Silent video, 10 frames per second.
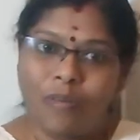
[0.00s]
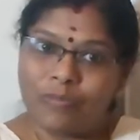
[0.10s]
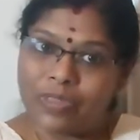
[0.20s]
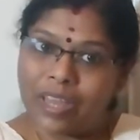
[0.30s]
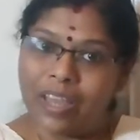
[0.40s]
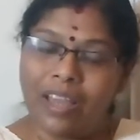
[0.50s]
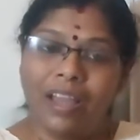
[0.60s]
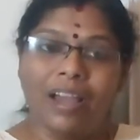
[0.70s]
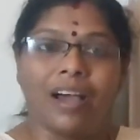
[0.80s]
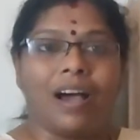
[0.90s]
They
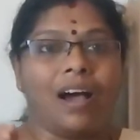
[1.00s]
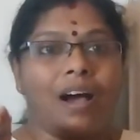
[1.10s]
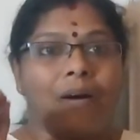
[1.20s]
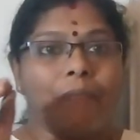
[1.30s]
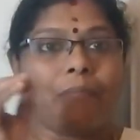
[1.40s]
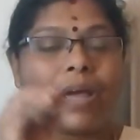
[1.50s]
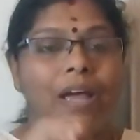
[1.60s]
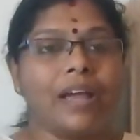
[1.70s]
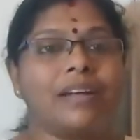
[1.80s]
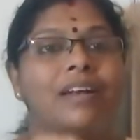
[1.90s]

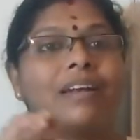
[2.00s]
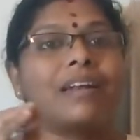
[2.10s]
made